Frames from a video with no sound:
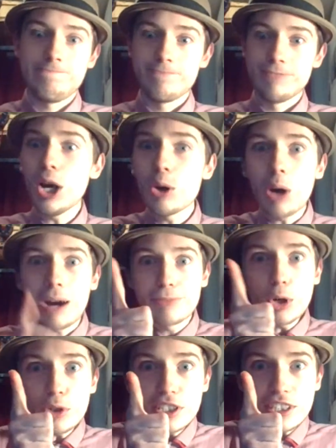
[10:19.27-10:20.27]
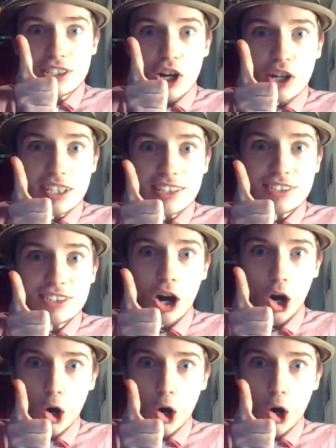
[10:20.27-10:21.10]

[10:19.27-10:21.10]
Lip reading: No, I'm not gonna turn into the